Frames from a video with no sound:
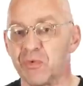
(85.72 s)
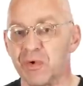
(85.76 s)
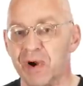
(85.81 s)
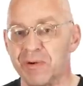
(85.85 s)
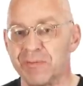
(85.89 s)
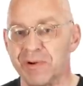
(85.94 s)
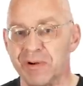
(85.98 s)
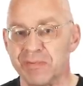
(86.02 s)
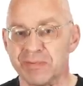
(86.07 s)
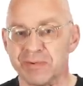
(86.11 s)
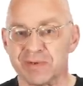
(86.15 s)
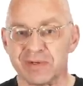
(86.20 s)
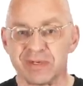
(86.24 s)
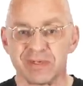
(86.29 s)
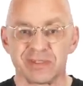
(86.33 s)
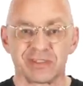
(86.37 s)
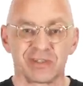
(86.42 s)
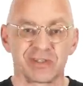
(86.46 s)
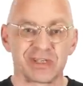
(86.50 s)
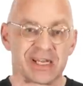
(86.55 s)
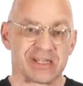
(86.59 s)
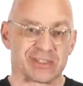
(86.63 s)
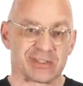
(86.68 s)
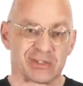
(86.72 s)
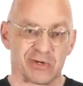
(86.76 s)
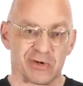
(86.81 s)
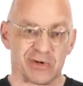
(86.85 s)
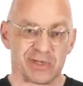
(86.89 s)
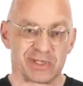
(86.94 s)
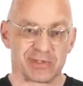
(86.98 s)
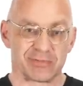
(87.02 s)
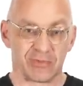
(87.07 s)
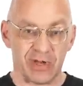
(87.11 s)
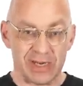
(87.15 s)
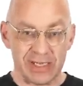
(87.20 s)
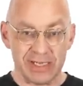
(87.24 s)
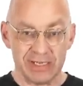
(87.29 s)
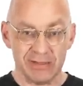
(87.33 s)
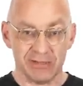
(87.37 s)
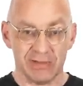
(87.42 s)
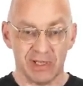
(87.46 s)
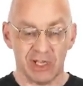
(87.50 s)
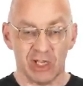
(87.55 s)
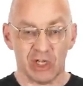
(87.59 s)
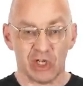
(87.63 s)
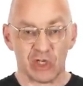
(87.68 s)
warm-up to get us going.
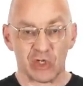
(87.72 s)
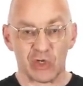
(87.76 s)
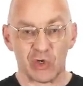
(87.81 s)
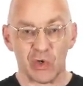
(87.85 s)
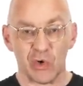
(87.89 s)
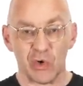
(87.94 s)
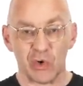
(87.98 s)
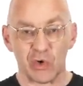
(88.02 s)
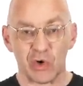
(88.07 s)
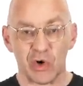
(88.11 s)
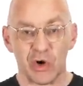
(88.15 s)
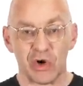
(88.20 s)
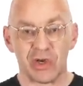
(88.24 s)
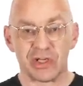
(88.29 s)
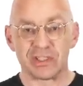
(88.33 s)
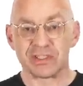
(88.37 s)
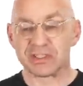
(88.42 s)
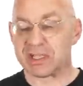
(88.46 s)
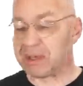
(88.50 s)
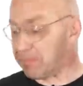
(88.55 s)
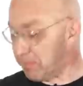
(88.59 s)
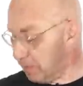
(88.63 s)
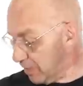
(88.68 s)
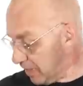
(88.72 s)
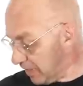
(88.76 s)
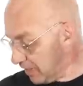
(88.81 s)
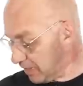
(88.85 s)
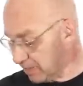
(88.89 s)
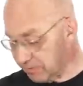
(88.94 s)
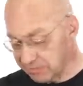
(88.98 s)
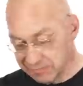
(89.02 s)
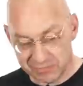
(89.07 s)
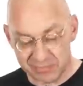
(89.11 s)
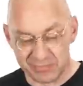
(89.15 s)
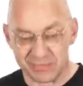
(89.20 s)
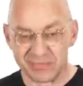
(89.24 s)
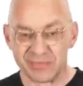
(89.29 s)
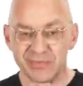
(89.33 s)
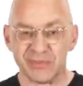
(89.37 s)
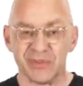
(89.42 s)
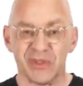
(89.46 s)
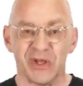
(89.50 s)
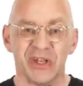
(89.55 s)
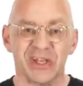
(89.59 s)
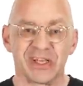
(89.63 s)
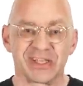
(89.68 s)
Ready? No coins up my
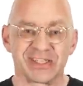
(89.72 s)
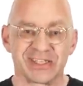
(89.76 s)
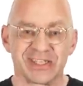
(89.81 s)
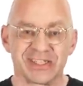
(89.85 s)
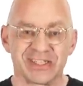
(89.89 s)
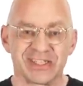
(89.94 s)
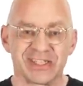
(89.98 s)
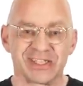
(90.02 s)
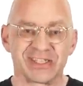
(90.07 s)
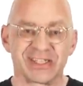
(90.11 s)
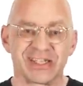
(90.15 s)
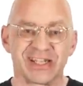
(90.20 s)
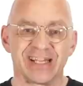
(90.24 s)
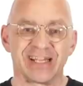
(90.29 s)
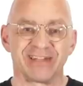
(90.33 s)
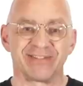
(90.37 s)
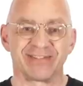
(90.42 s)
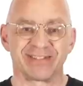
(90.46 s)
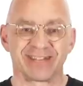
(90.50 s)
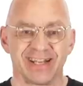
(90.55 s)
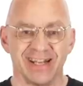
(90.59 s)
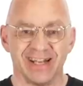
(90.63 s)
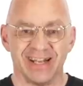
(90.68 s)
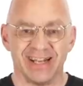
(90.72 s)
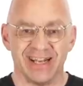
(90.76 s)
non-existing sleeves.